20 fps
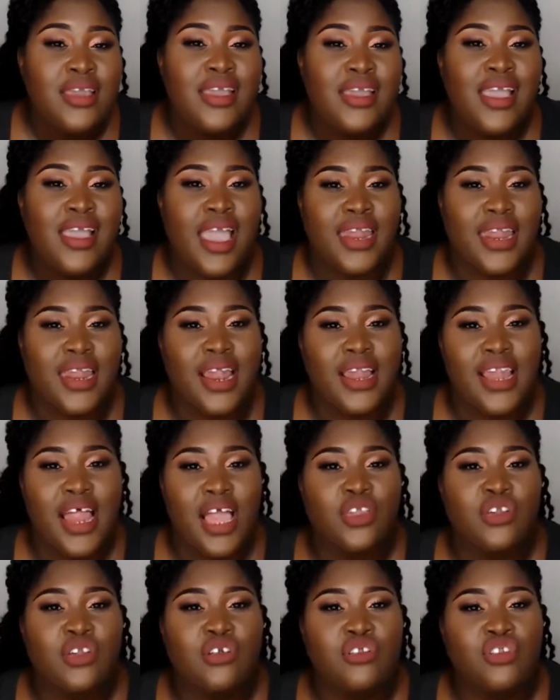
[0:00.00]
and allow you
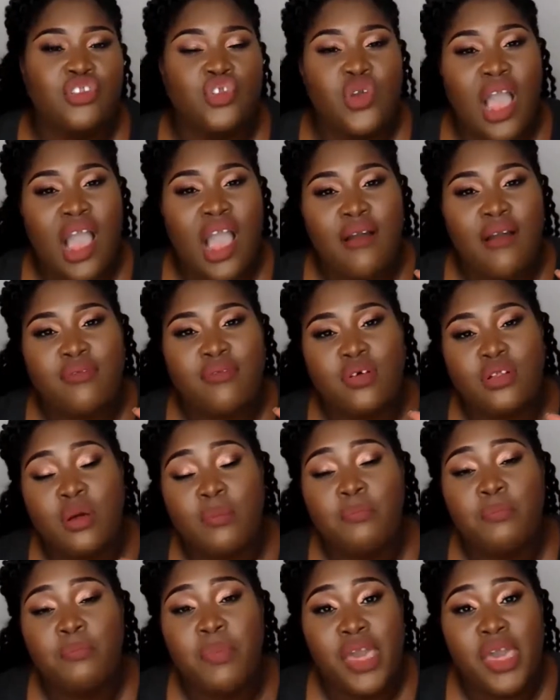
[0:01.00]
to have better
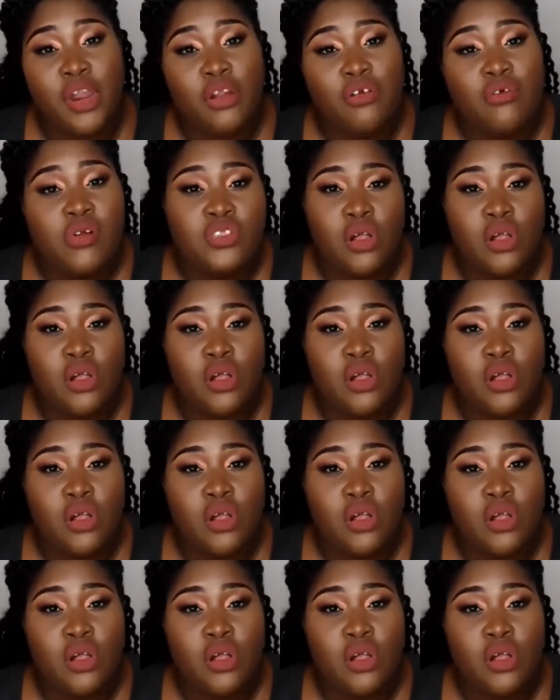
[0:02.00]
results